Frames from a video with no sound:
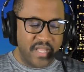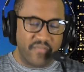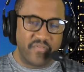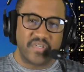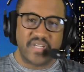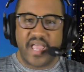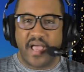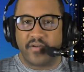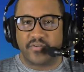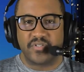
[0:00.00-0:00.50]

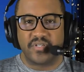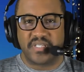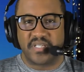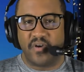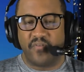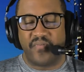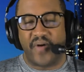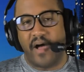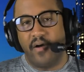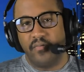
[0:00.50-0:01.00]
Never count
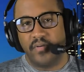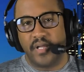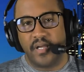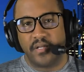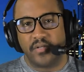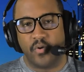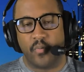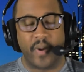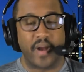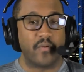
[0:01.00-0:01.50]
yourself out,
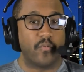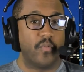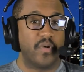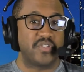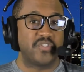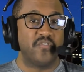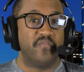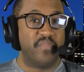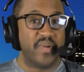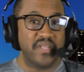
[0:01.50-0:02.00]
no matter
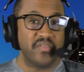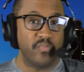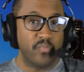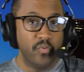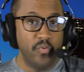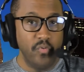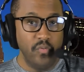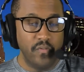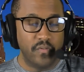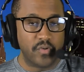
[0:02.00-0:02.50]
what you've been
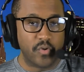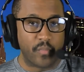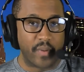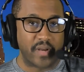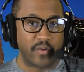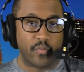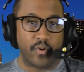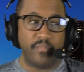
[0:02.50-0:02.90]
through, no